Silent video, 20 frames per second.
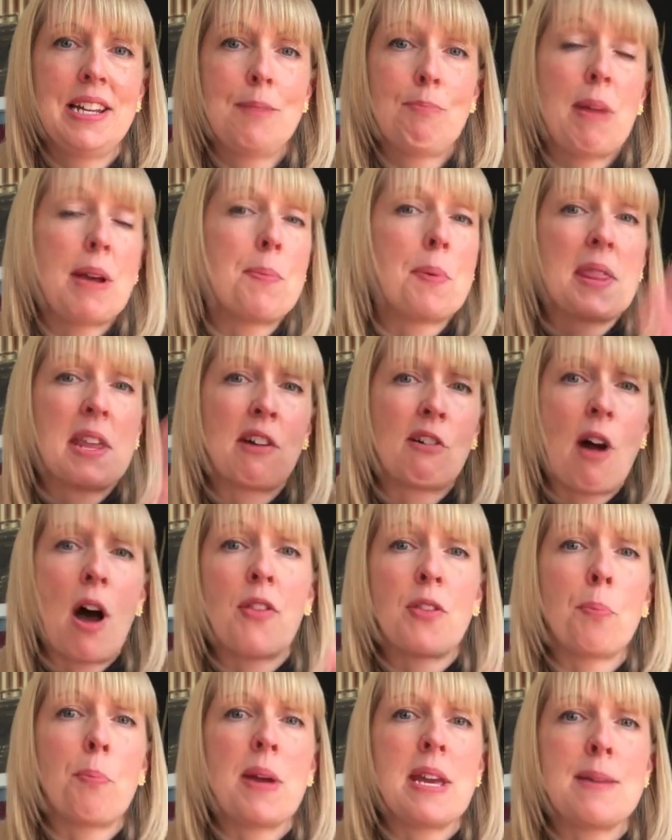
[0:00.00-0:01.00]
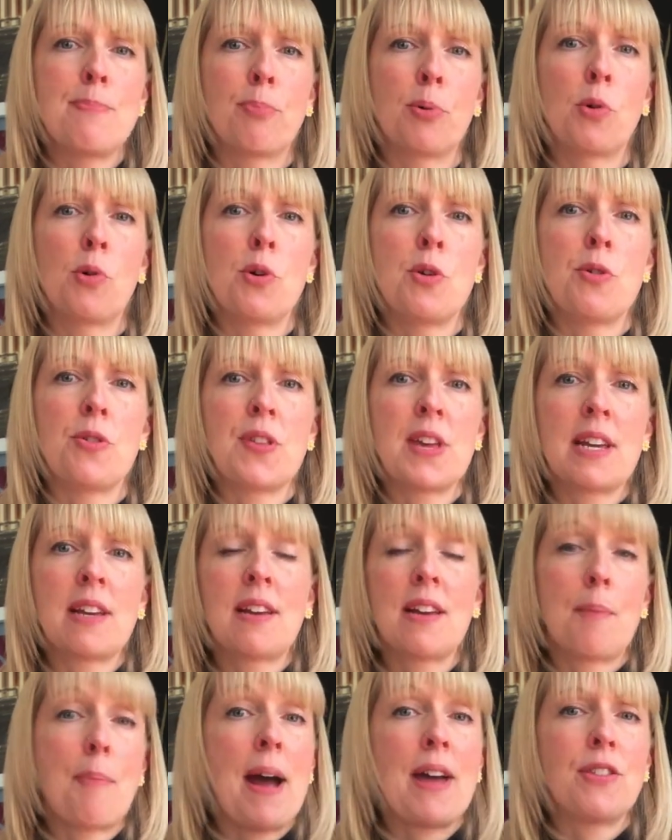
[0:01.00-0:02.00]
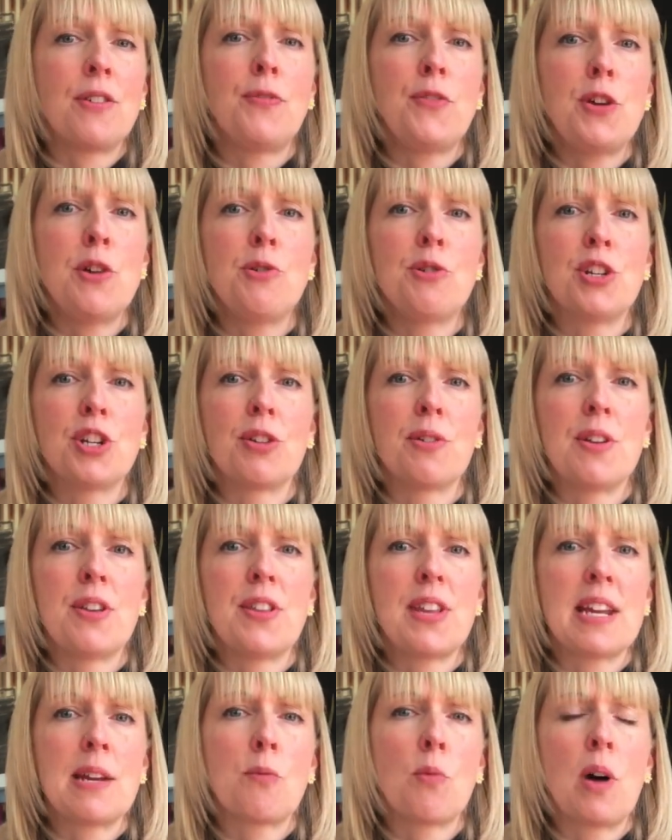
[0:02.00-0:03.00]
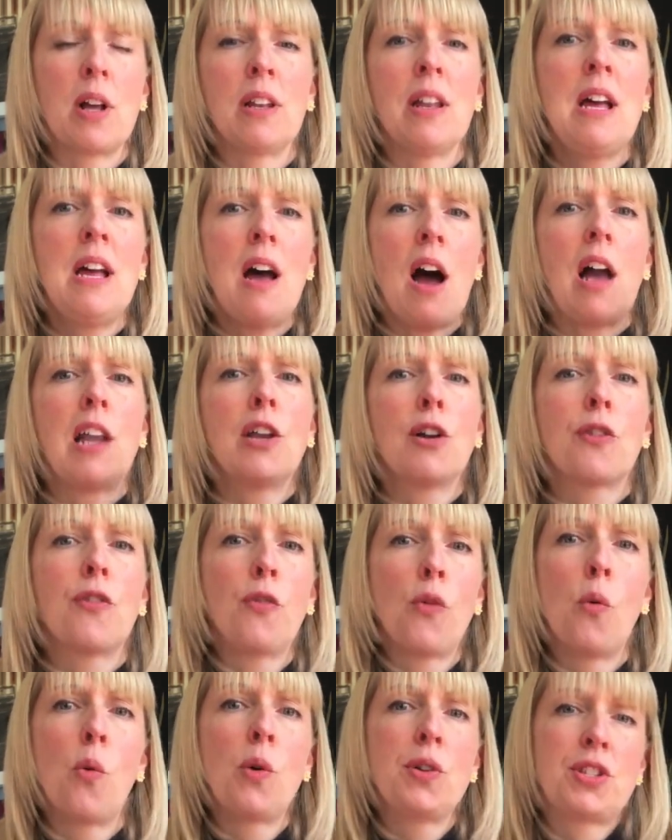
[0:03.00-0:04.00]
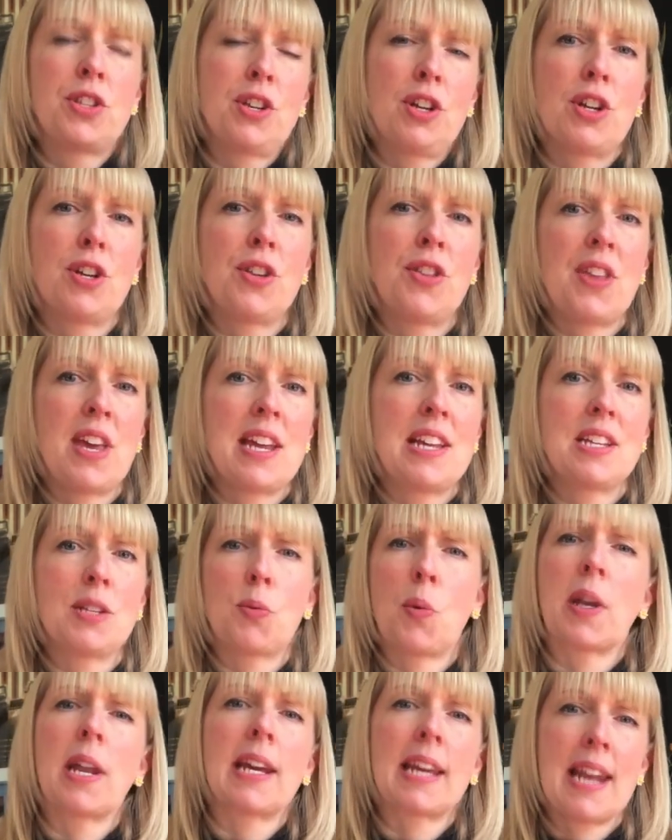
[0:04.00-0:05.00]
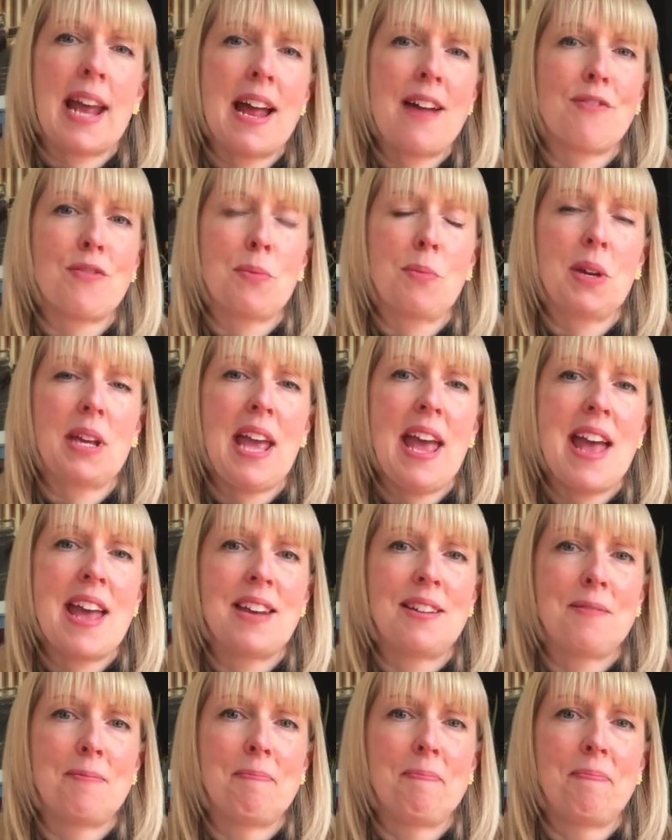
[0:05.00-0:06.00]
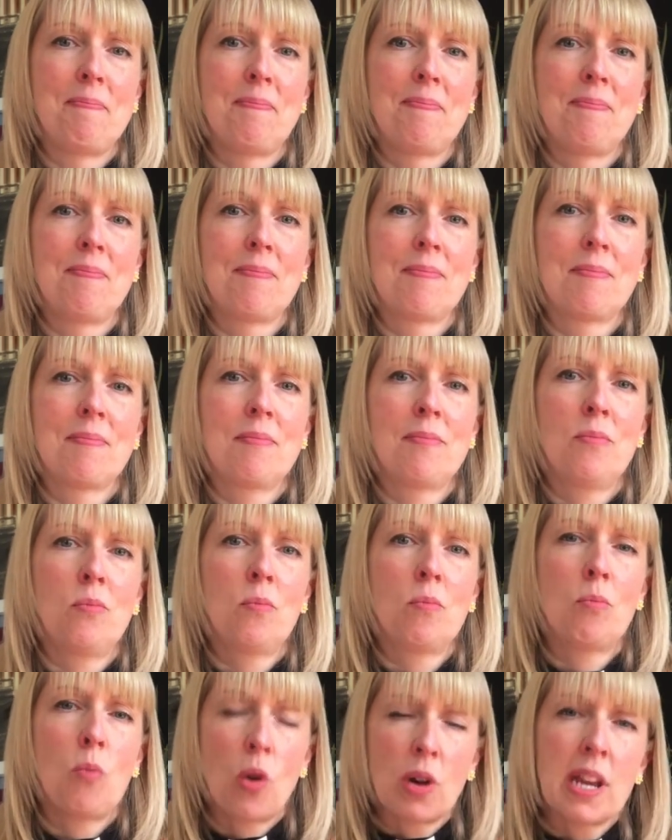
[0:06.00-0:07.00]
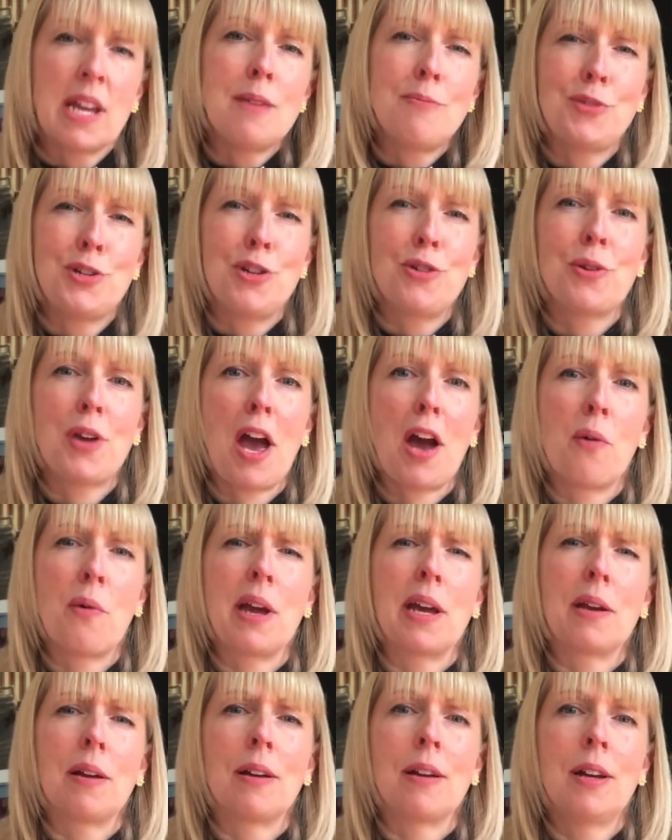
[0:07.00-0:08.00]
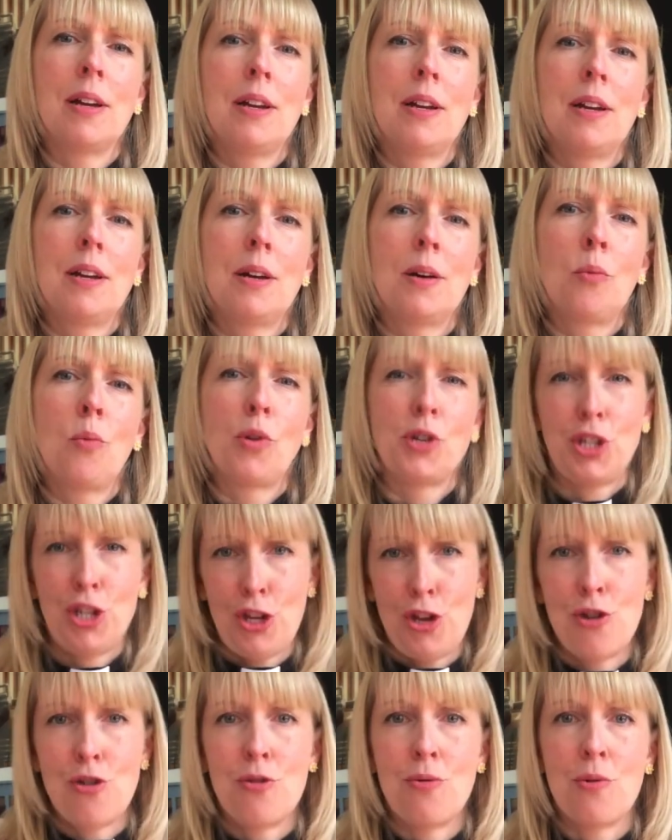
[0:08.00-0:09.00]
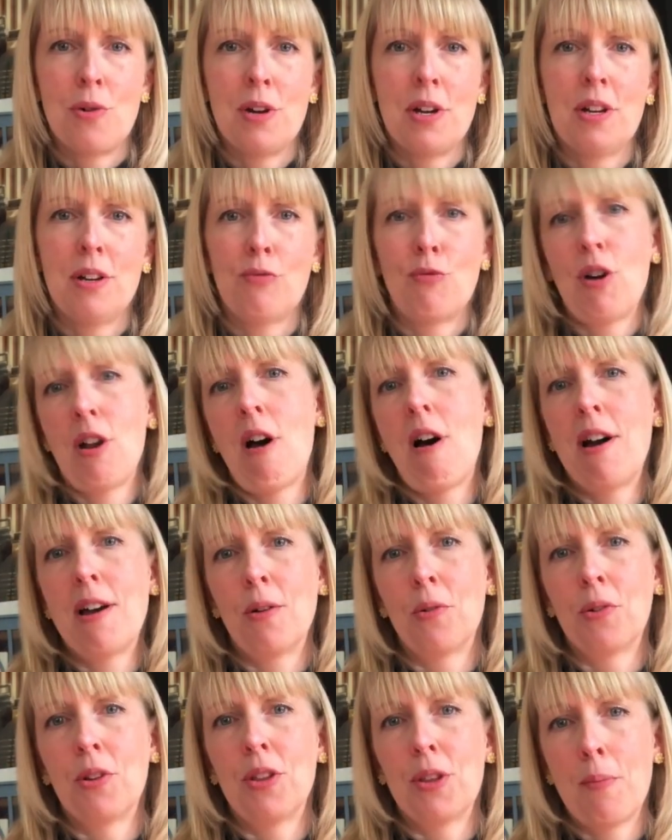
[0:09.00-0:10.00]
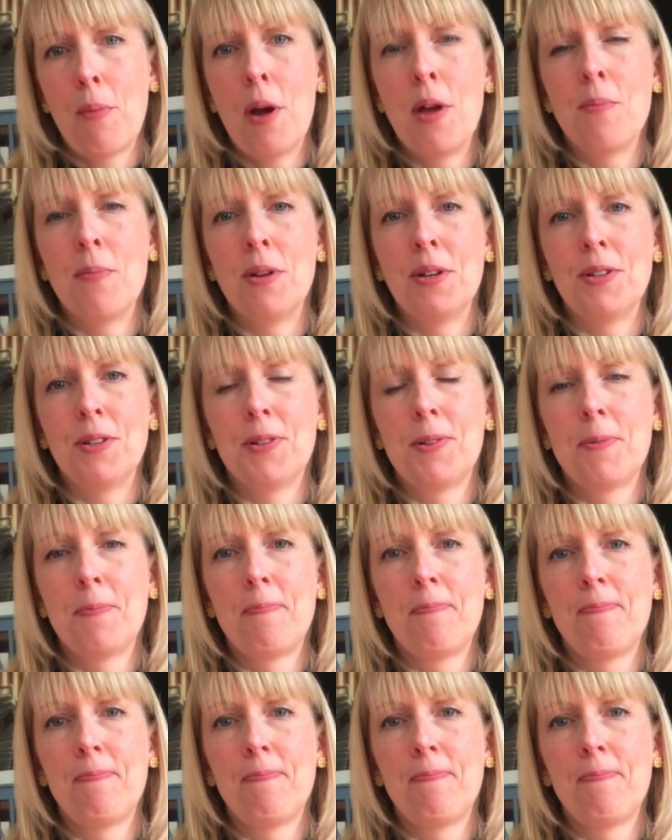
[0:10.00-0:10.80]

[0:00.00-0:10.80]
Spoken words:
Maybe there are other people who think about the future and think, well, I'll look forward to the good things when I can have them again. What keeps you going? What do you rely on at the moment?